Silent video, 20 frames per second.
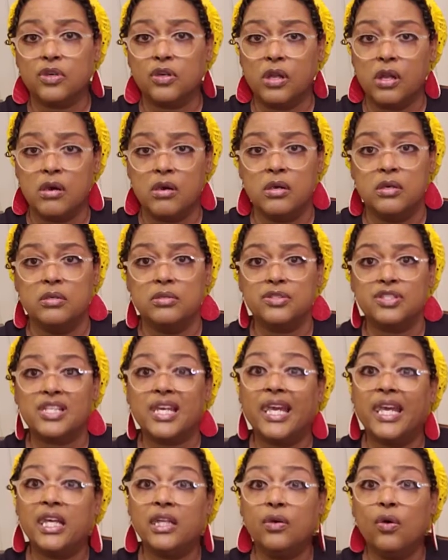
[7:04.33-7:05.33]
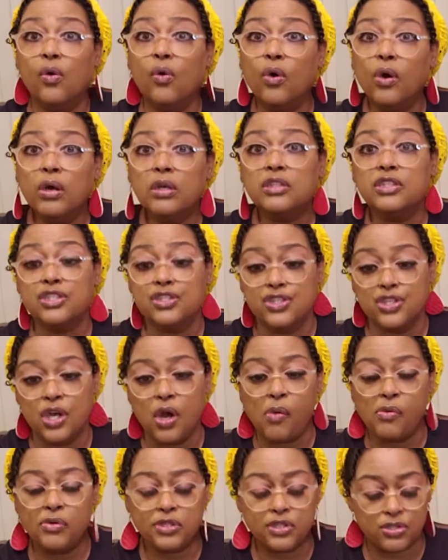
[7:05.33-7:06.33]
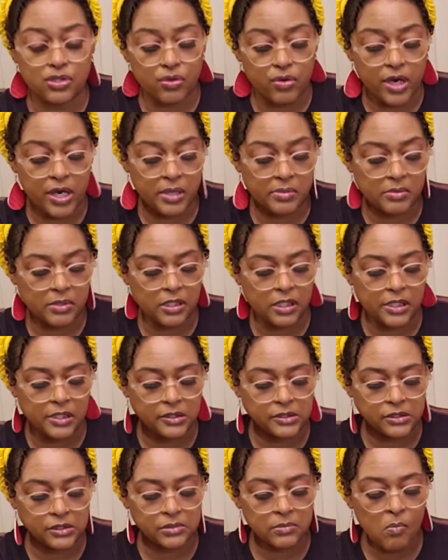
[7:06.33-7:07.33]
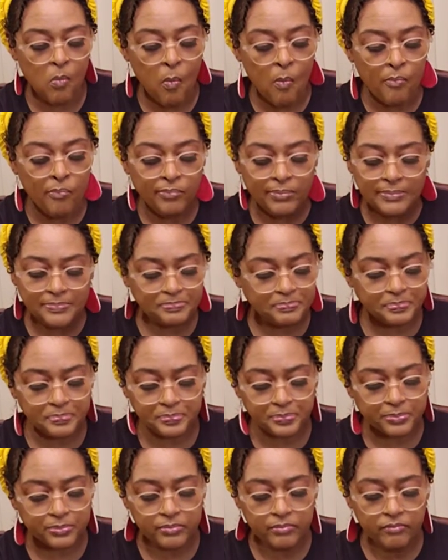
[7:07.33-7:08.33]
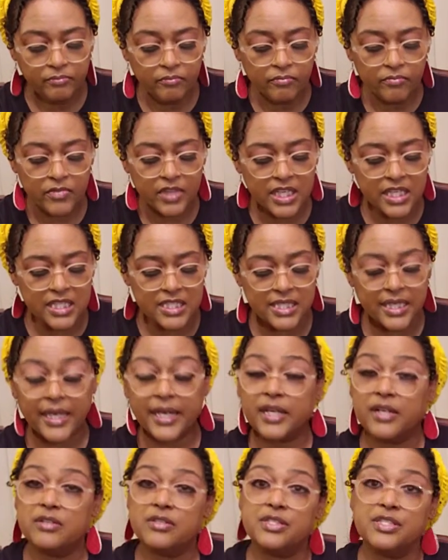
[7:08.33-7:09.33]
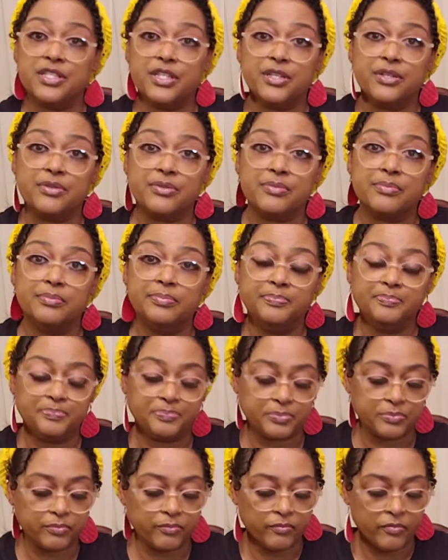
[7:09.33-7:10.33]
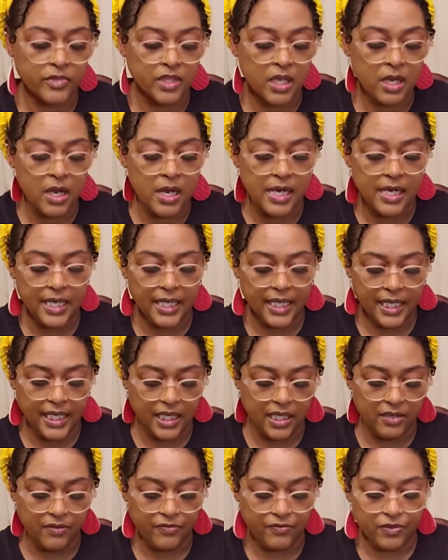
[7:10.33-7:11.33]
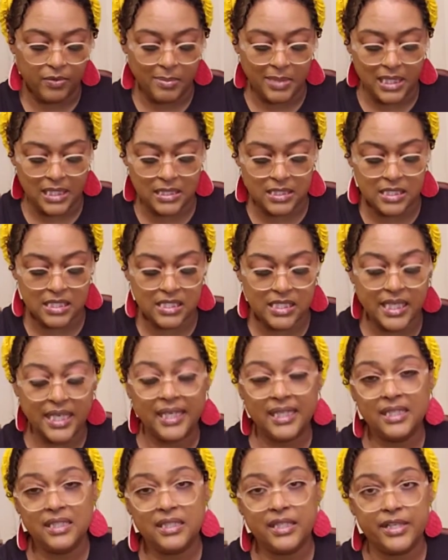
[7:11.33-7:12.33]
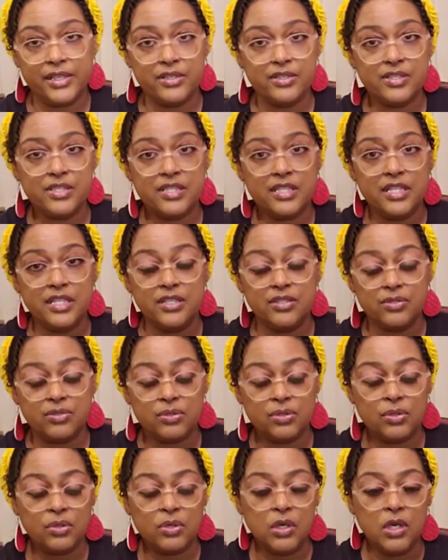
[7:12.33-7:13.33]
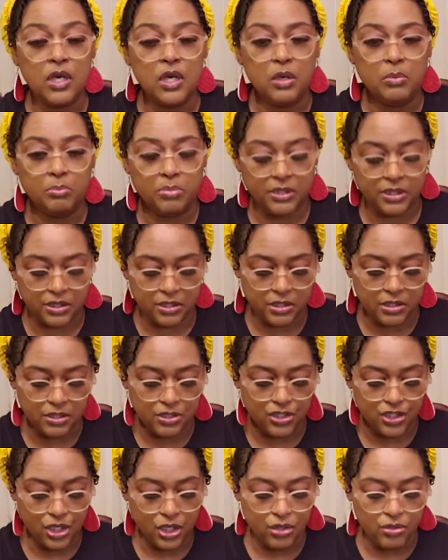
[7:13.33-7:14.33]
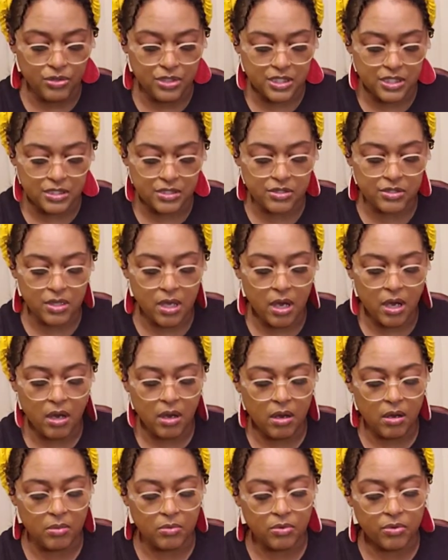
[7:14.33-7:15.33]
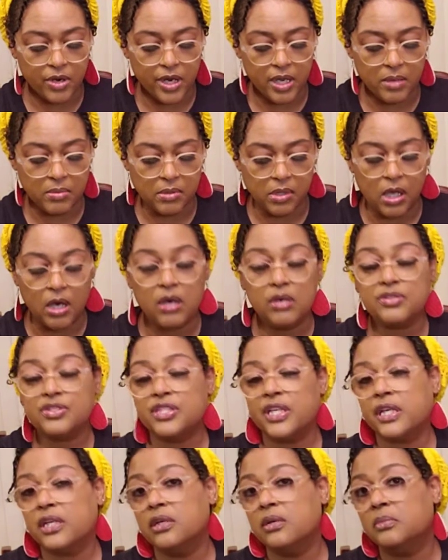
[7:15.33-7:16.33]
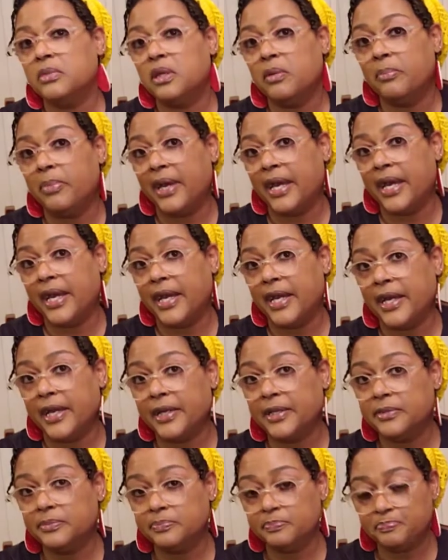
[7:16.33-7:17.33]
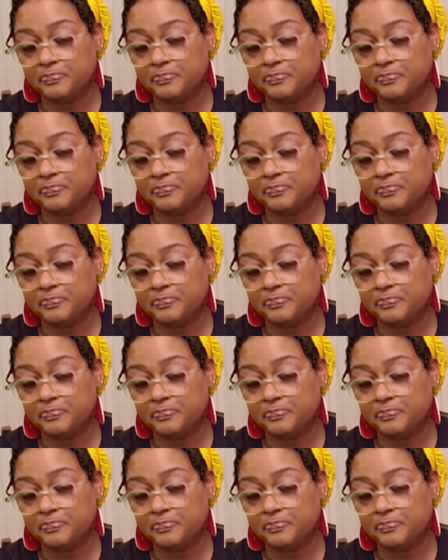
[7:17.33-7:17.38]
claws or the Jonah's crab claws is at Harris Teeter. And from my understanding, they are seasonal. But the Jonah's crab claws, they come in a bag.